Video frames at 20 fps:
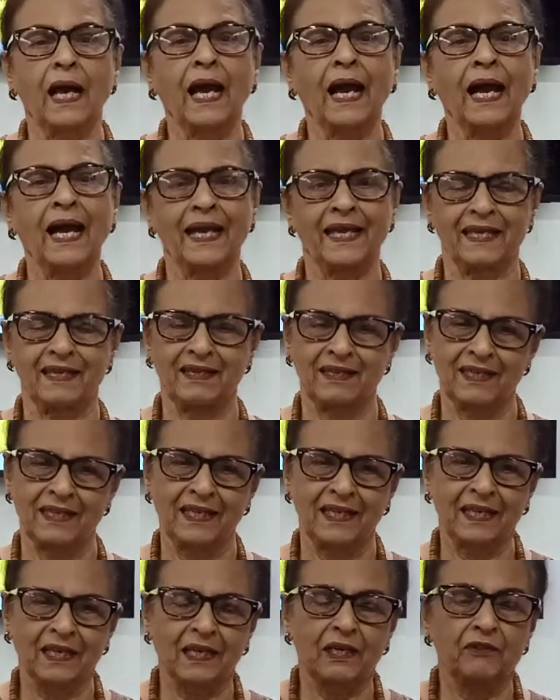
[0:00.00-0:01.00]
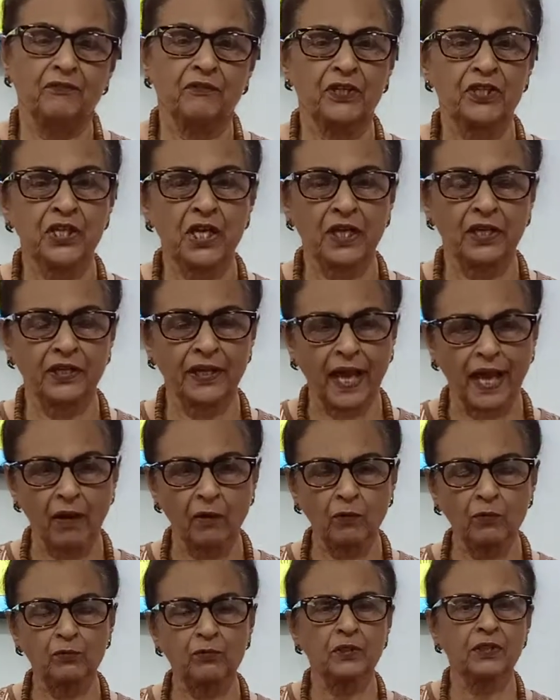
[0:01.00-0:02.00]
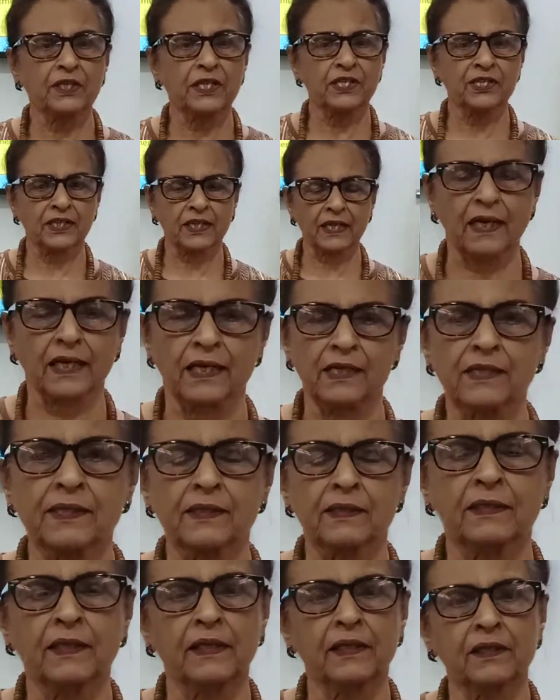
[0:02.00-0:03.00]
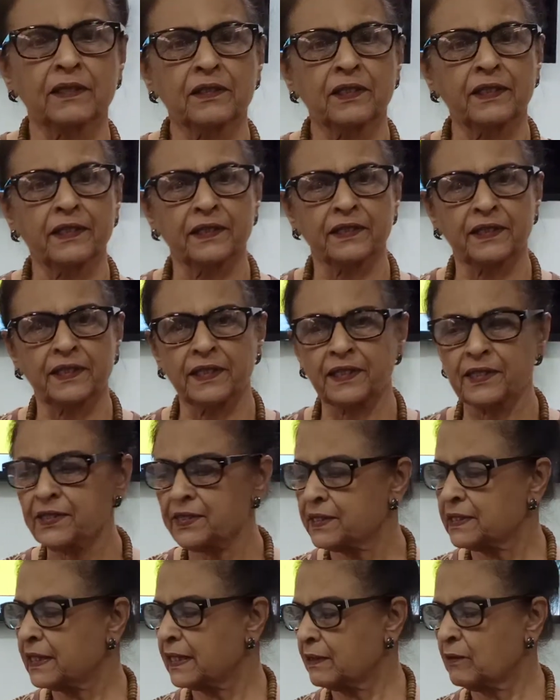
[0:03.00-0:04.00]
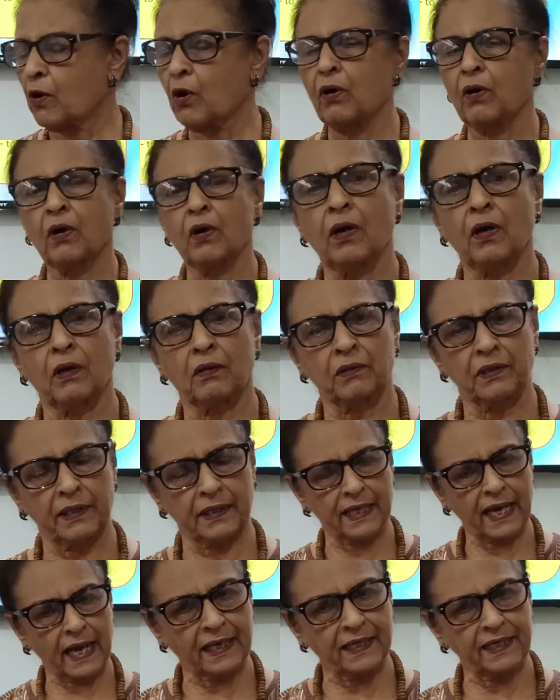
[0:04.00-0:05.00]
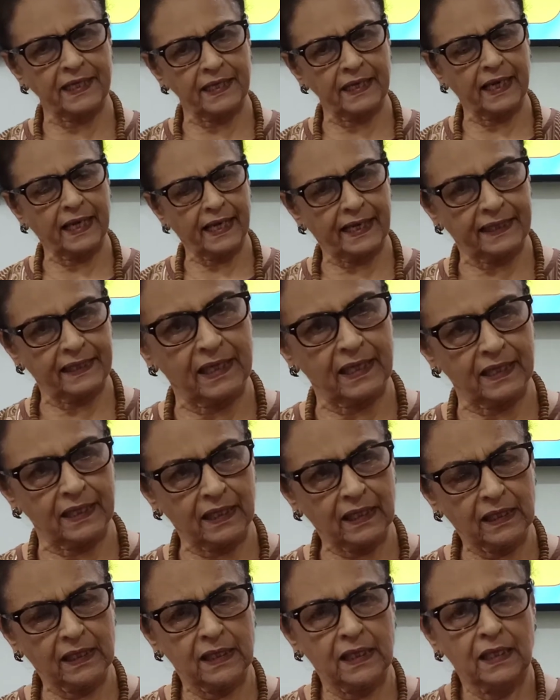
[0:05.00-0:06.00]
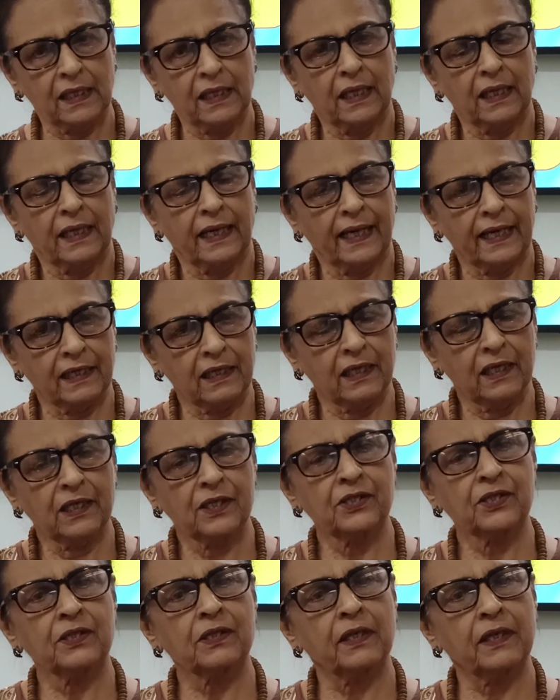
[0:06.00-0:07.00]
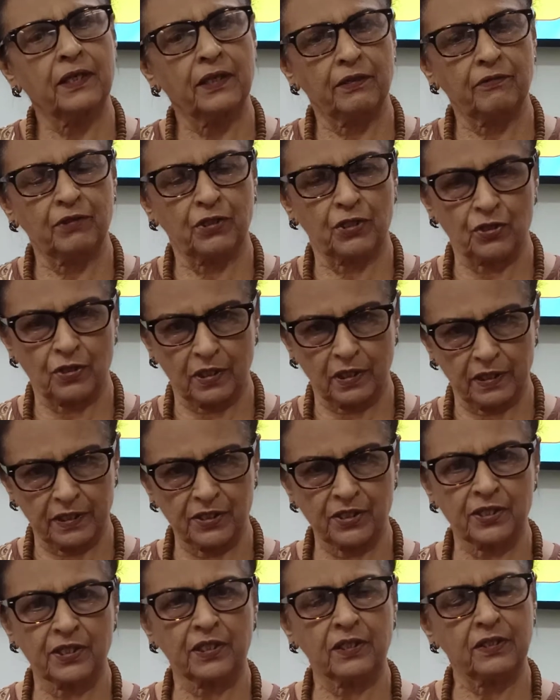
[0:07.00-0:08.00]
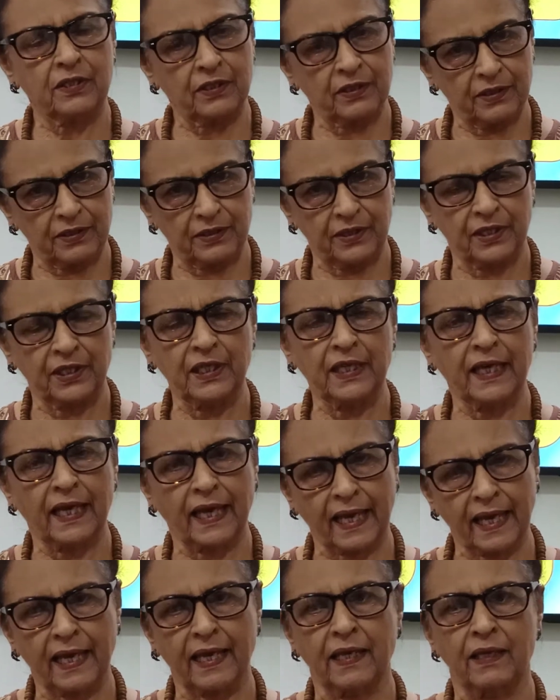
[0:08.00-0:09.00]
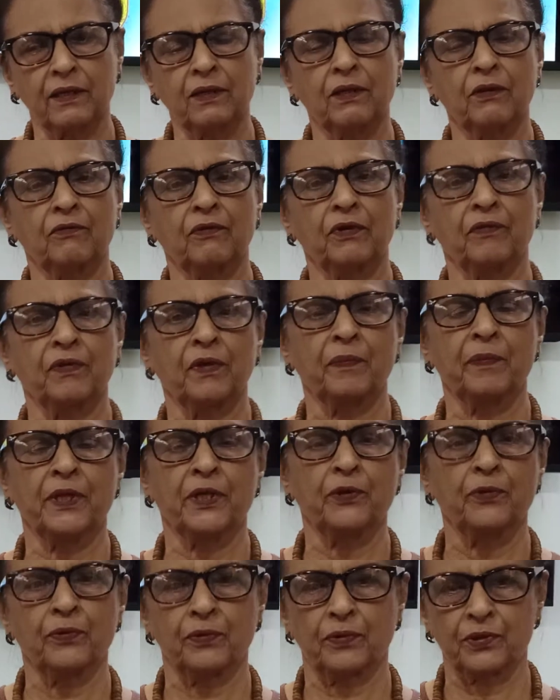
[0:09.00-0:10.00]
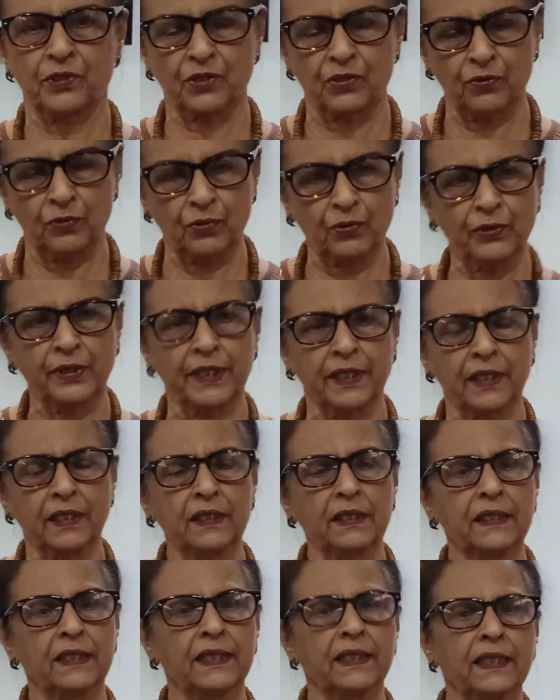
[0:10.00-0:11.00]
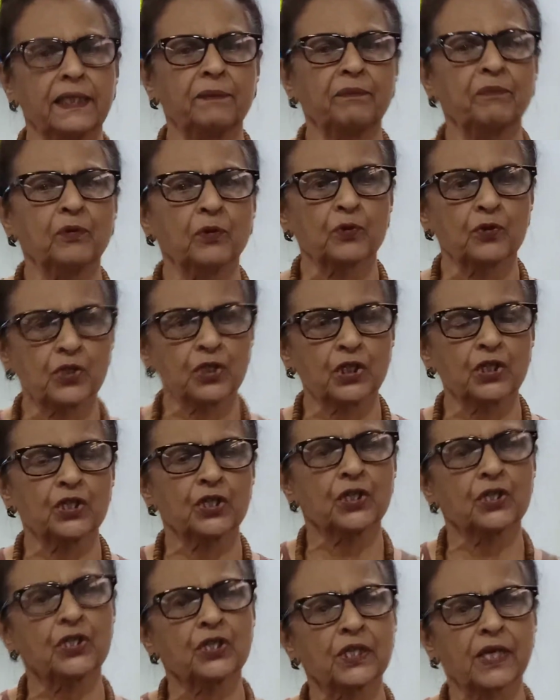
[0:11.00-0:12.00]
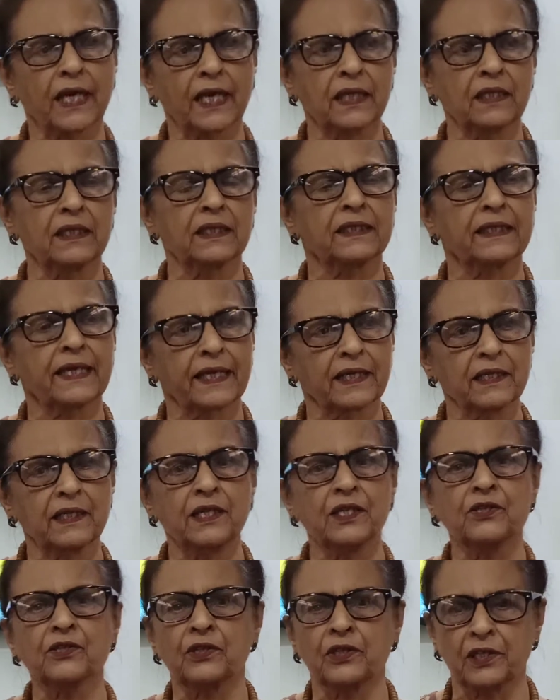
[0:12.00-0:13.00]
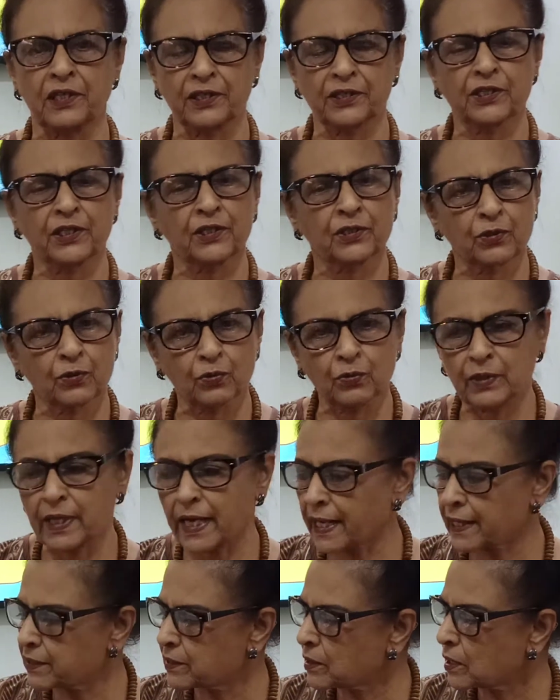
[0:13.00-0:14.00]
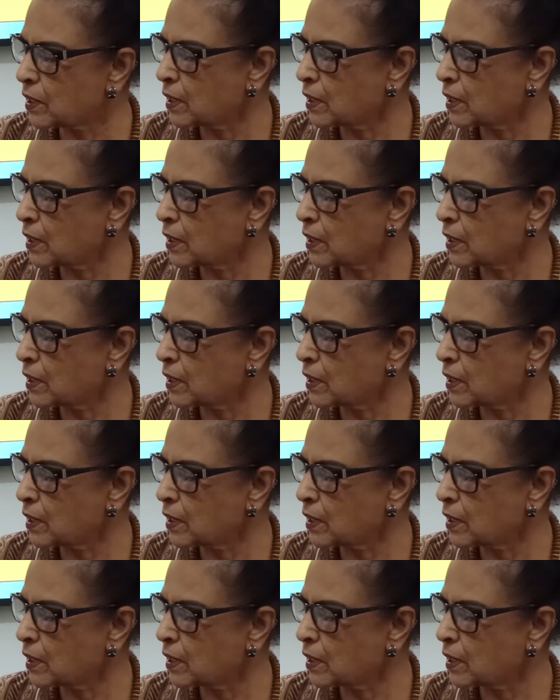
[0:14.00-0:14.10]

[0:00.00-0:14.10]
Hi, we shall now discuss the theories regarding Adler's individualistic theory, and we will be doing the procedures and the techniques related to that